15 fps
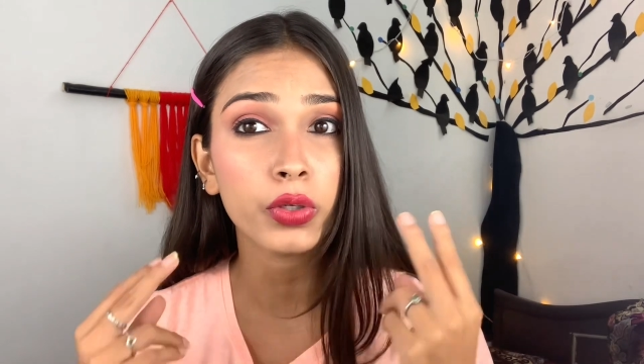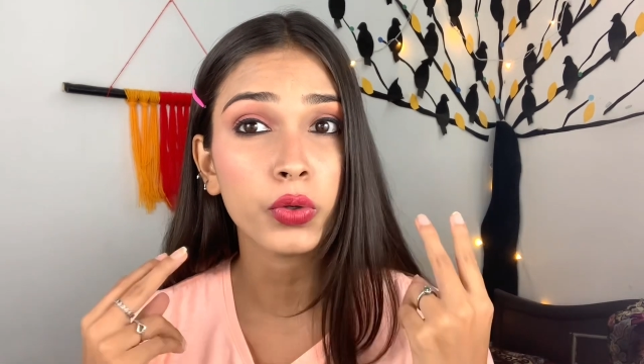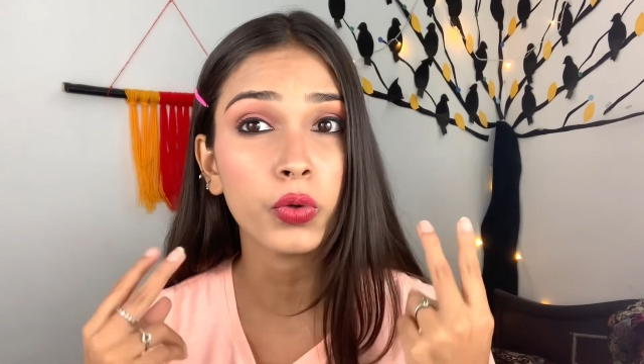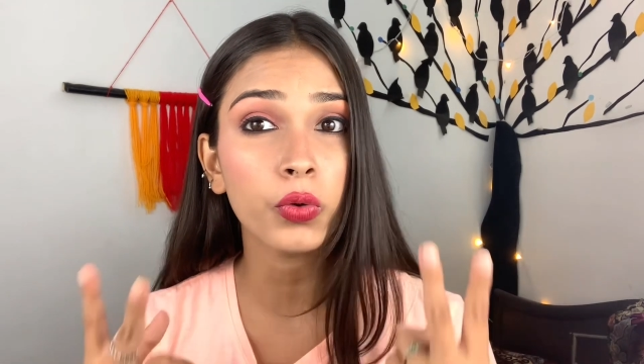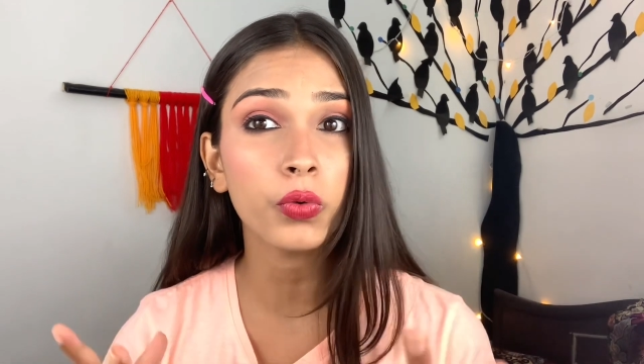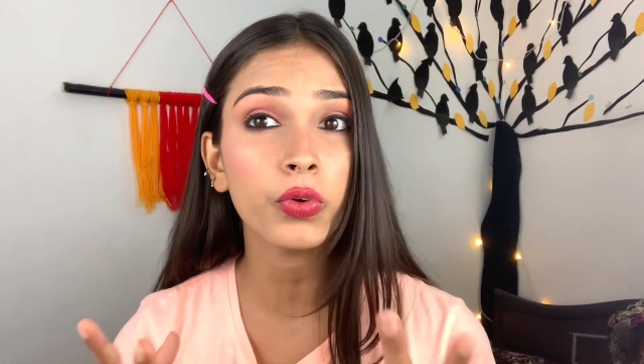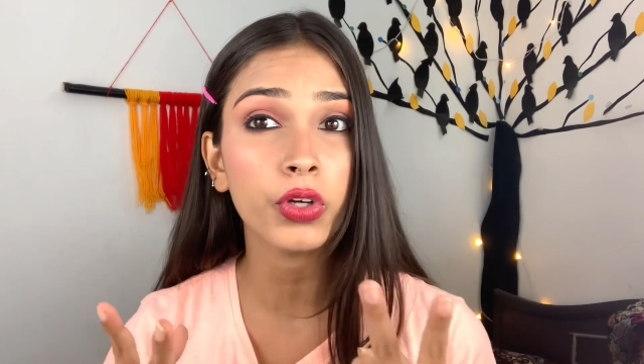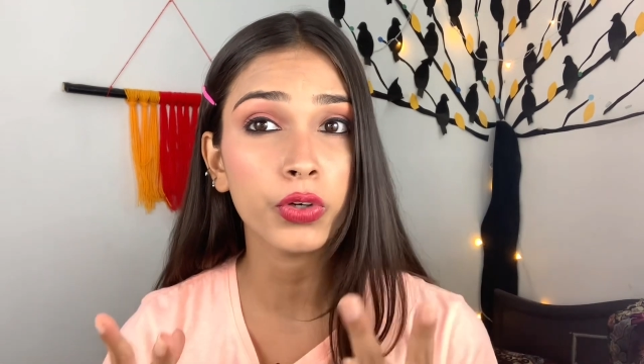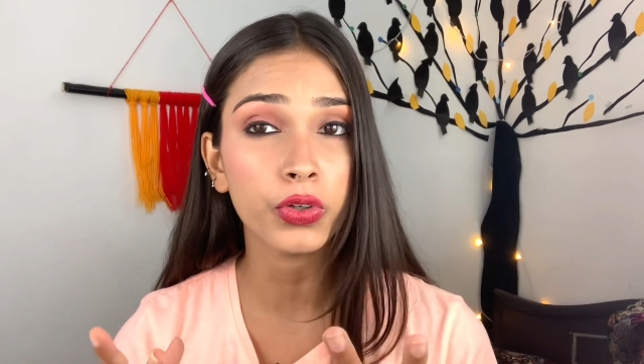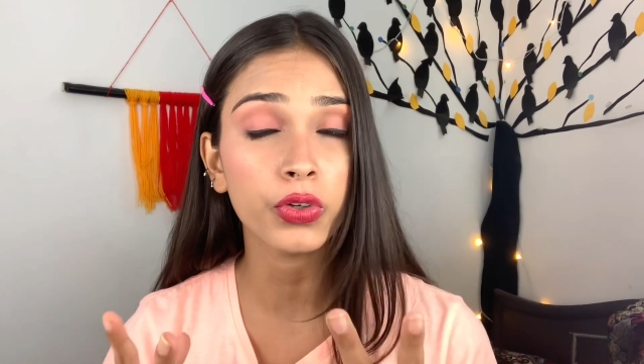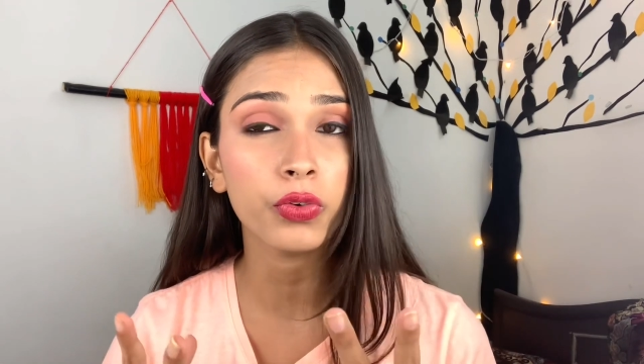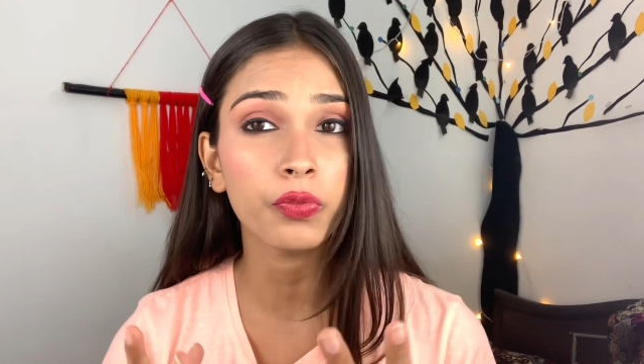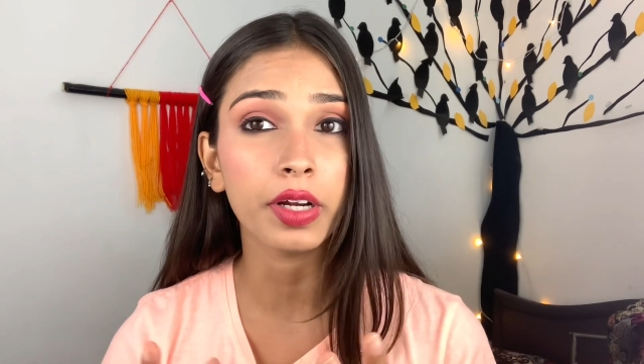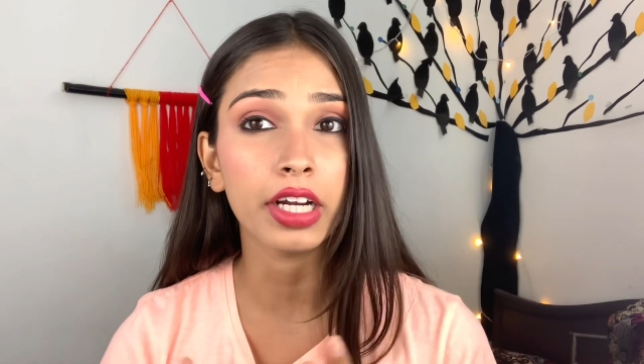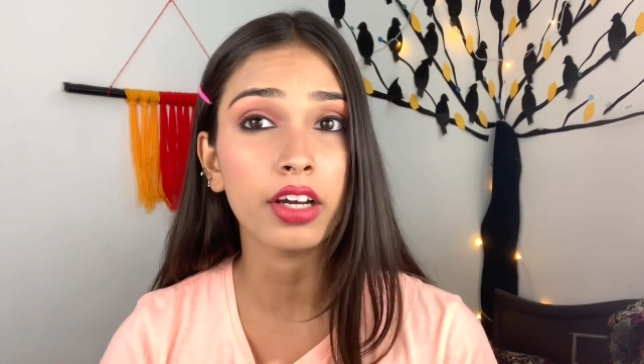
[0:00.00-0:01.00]
2
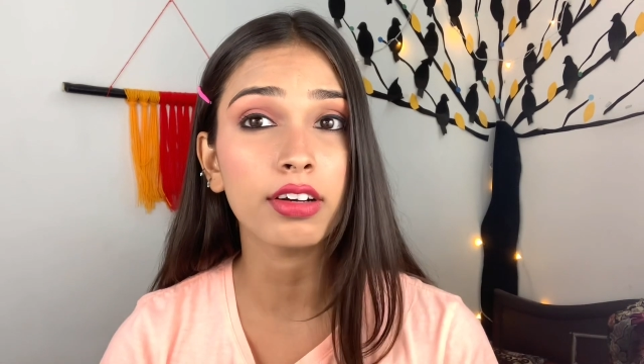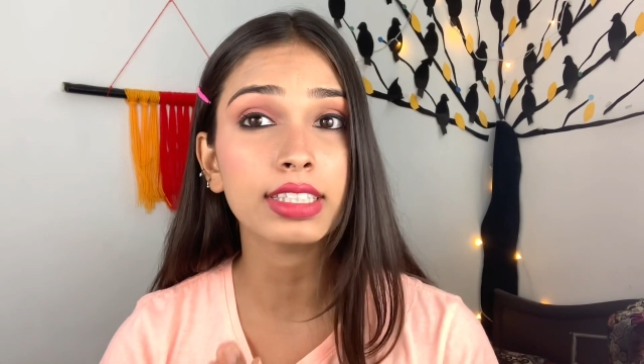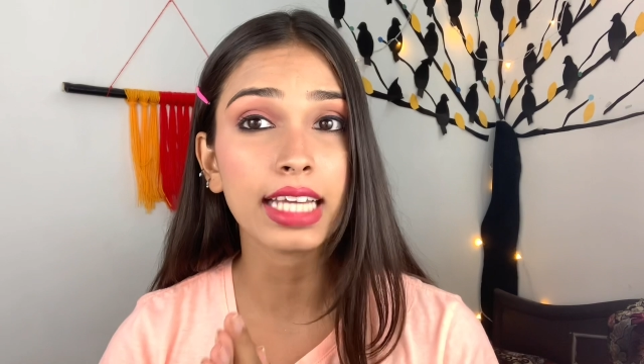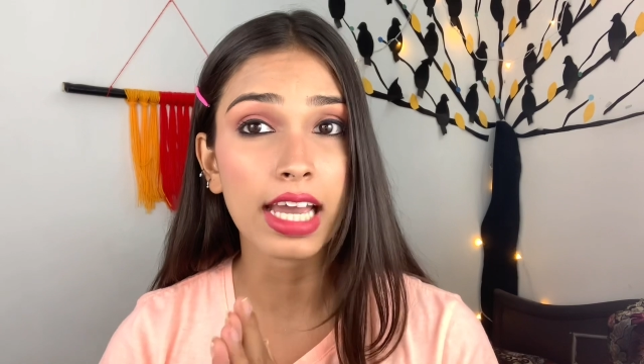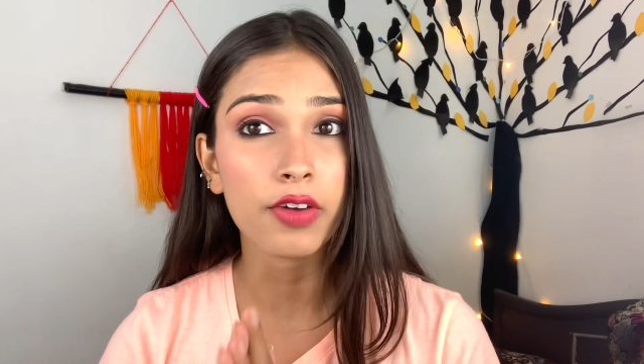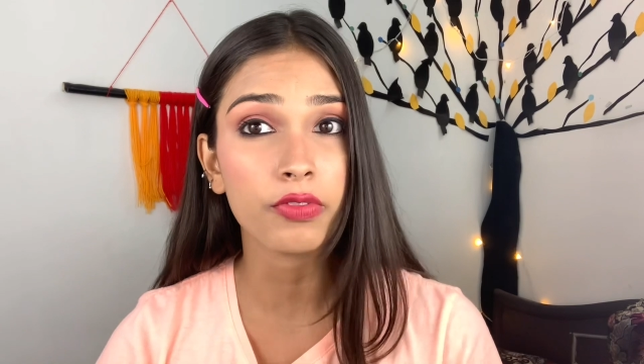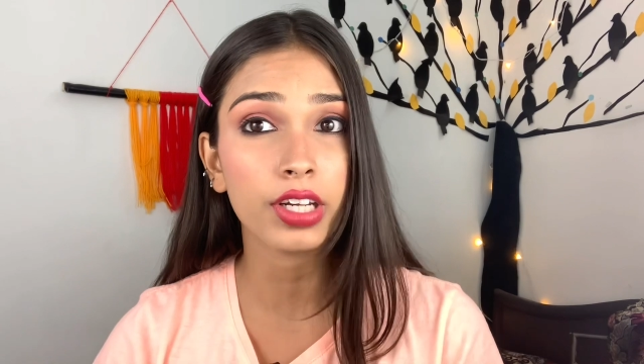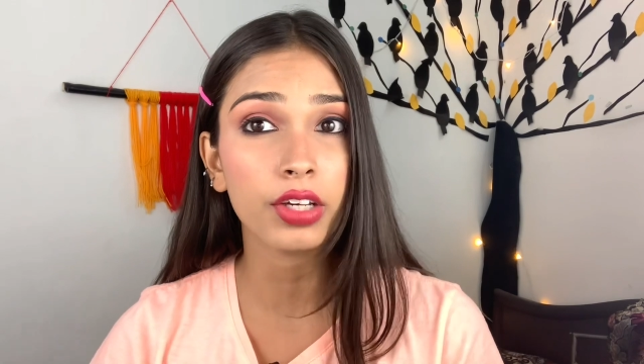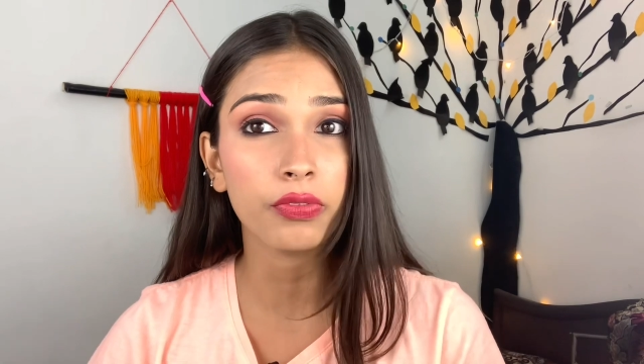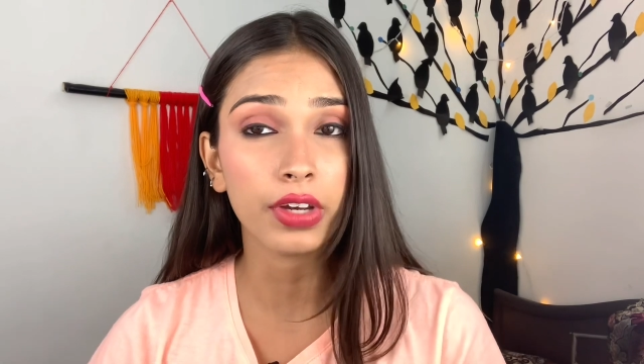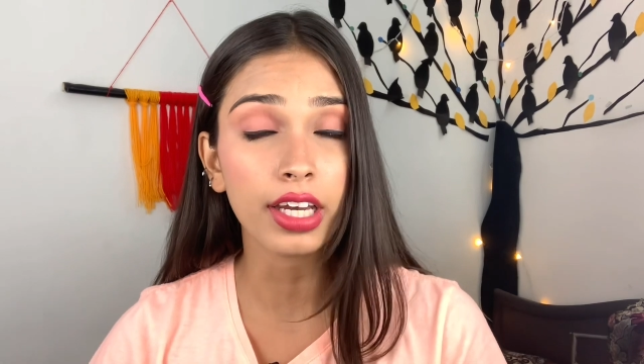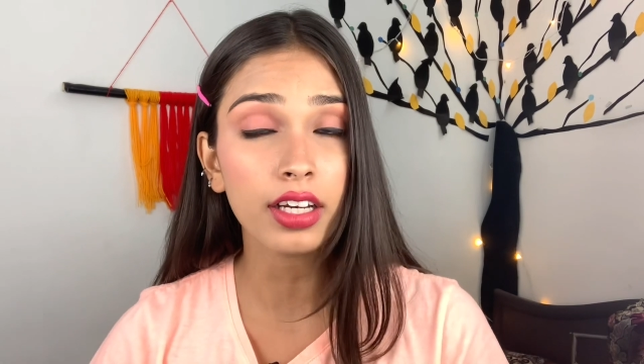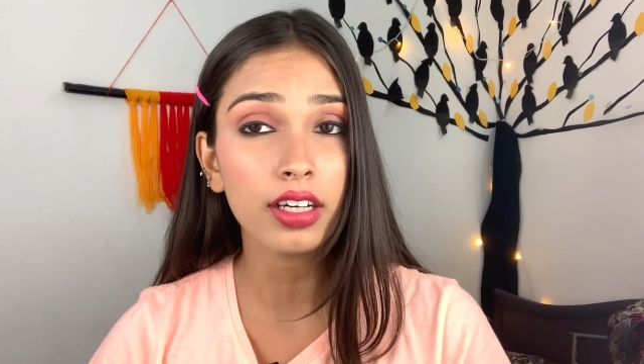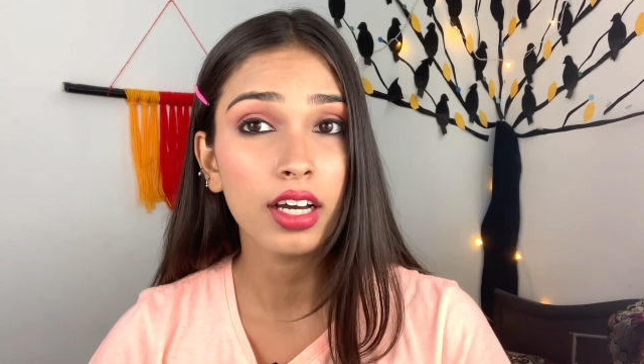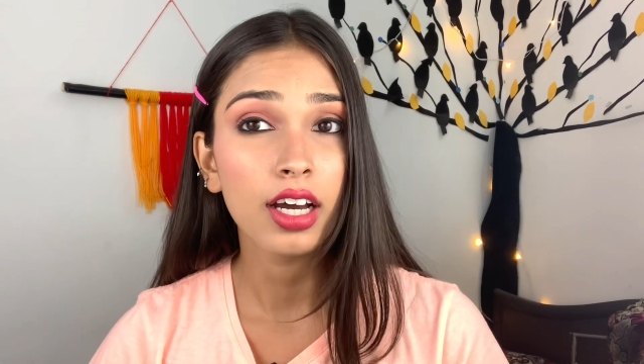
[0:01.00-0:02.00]
YouTube videos every
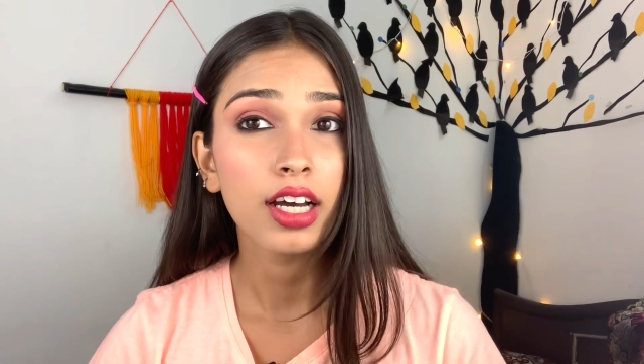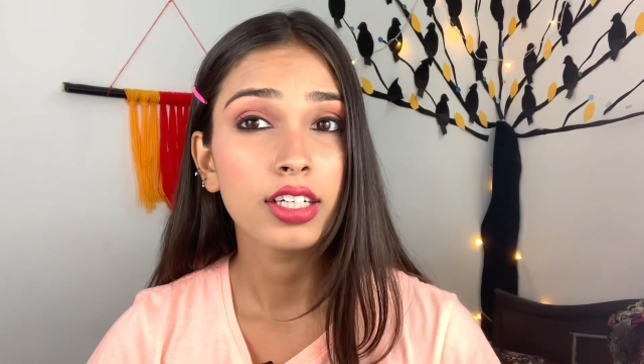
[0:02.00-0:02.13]
week.